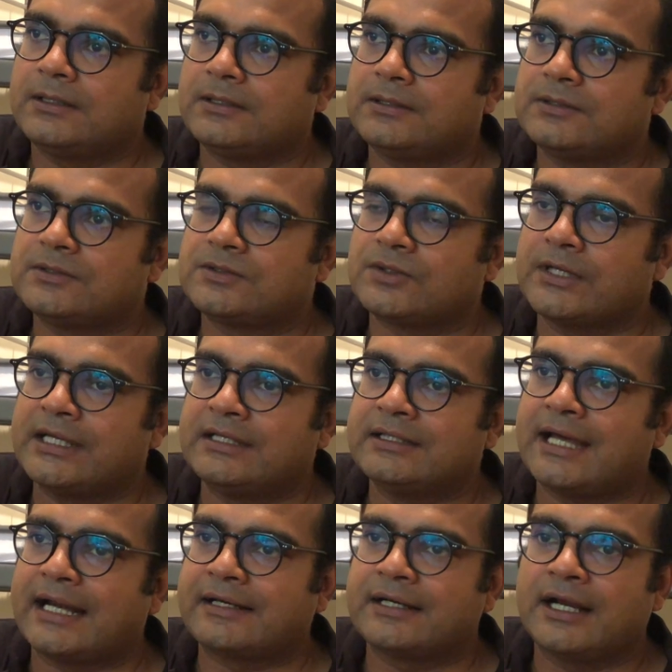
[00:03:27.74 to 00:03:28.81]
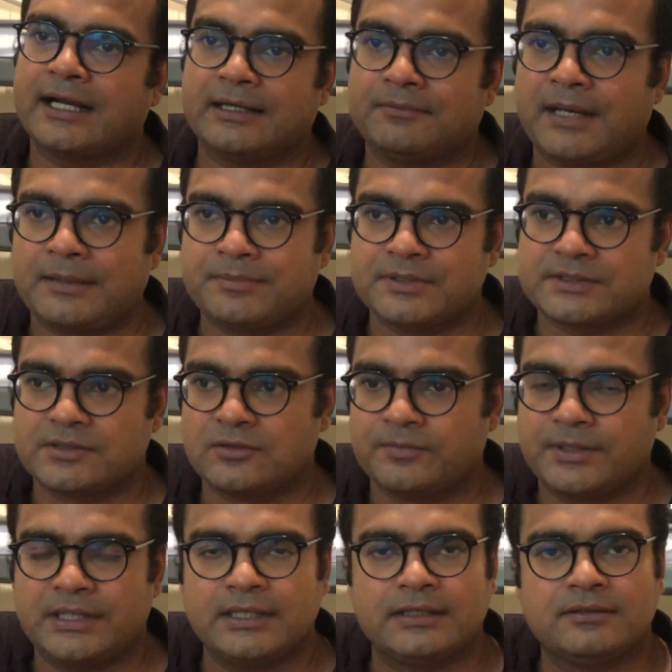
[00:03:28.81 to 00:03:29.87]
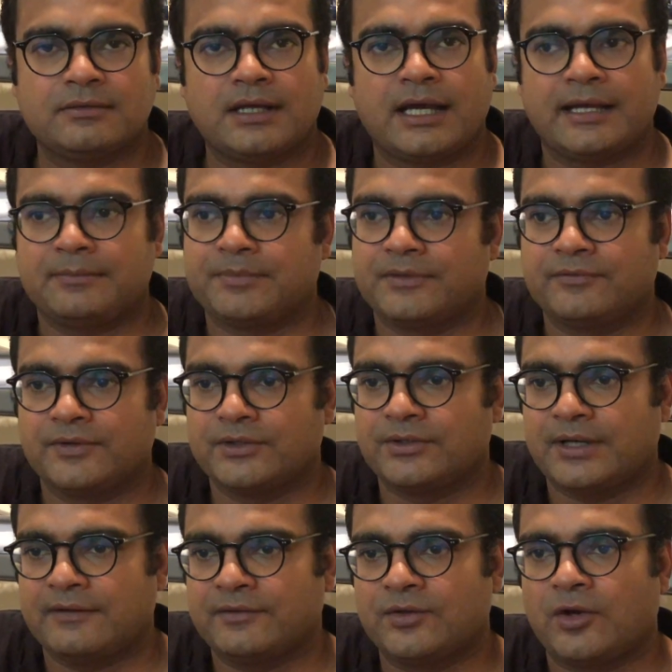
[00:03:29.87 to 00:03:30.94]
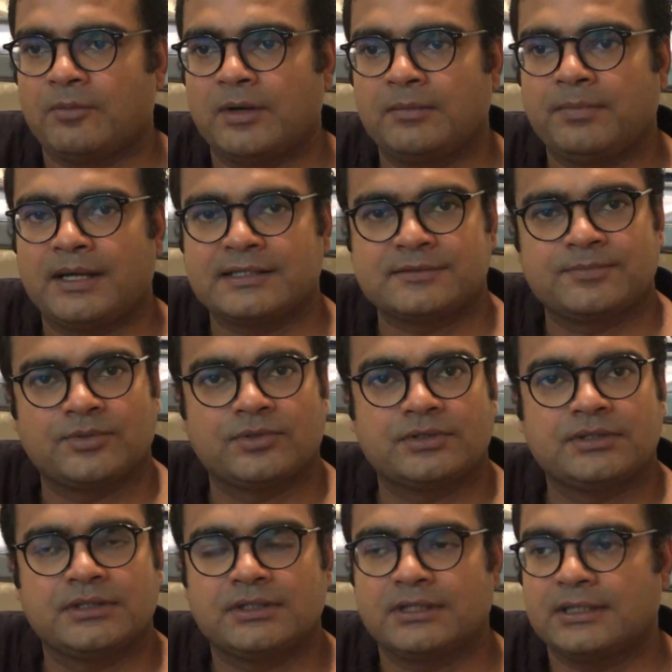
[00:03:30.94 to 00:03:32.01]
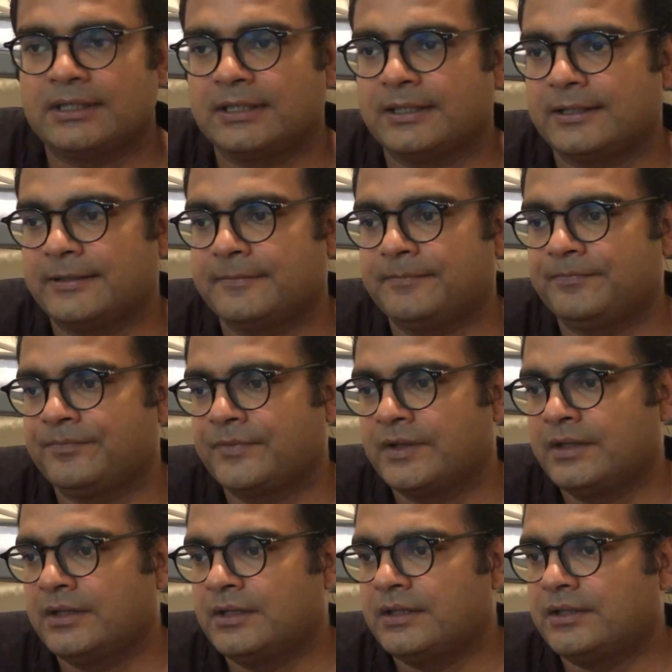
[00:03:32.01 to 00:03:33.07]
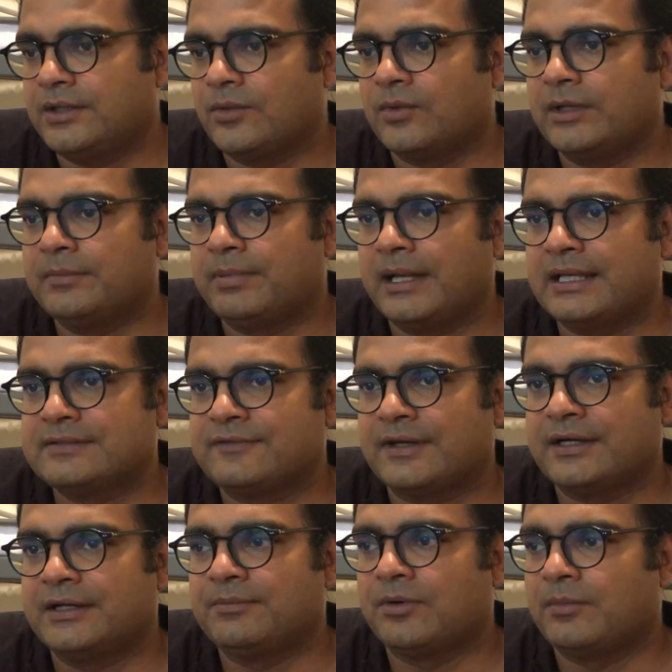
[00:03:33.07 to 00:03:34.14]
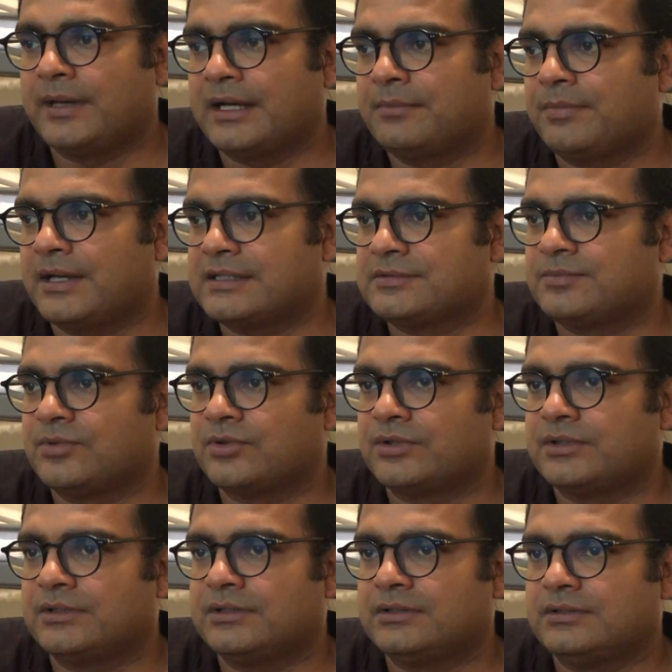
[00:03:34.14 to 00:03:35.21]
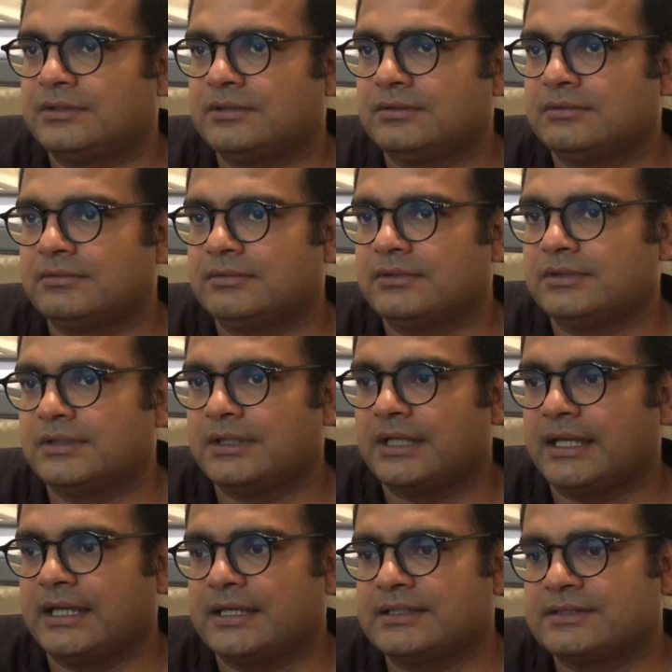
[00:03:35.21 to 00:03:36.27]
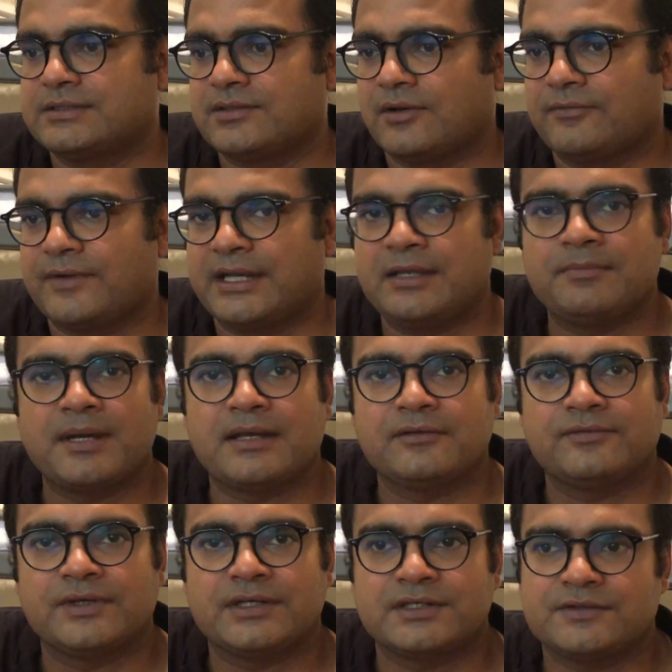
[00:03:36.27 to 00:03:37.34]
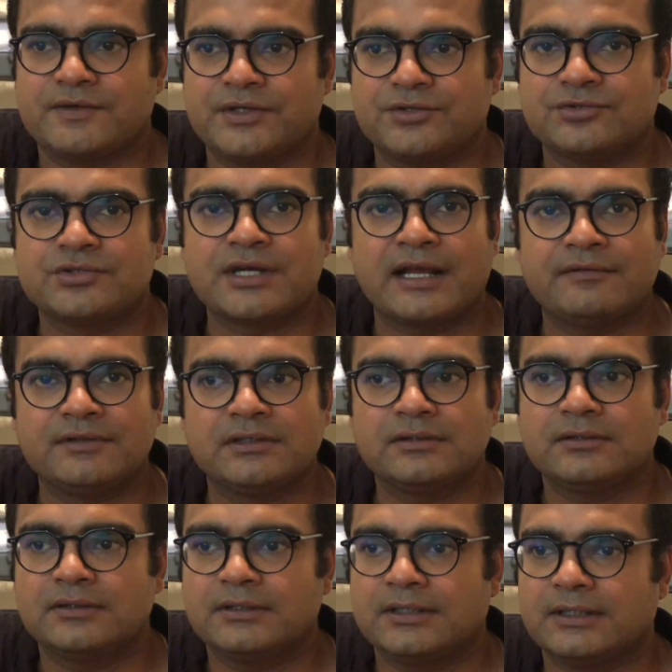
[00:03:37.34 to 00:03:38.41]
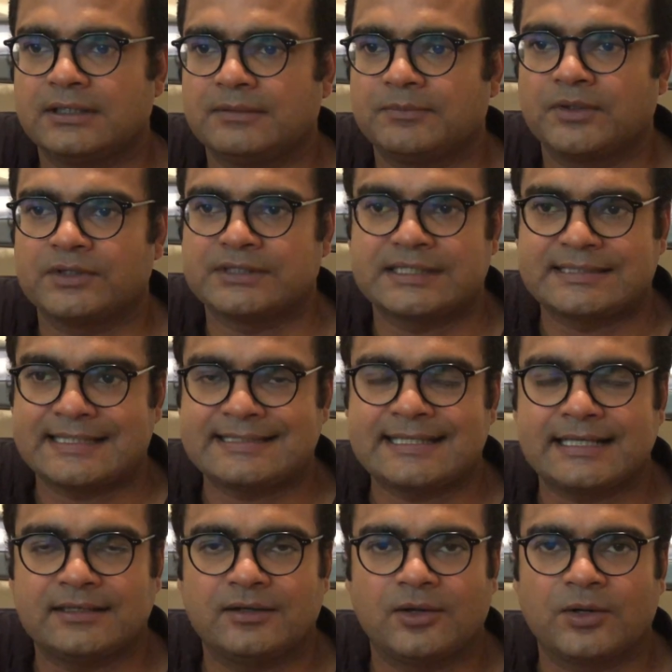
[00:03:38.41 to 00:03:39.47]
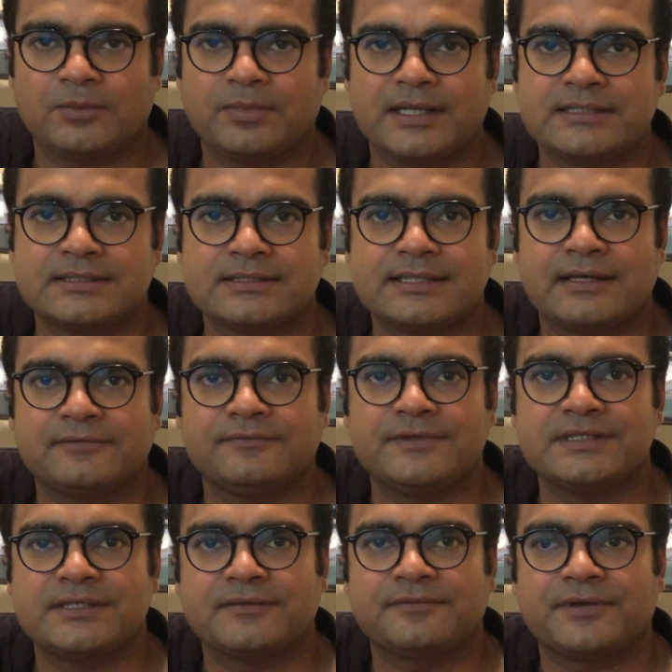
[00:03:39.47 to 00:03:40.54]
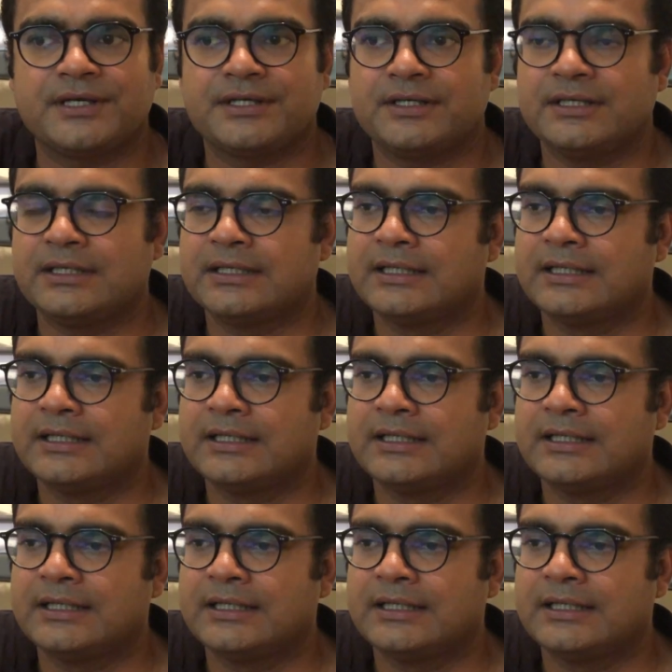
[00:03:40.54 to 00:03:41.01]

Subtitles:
So in that regard, in my personal opinion, I prefer to have a normal passport. The only place where a diplomatic passport is of any benefit is when you travel, because as I said, a lot of places have visa free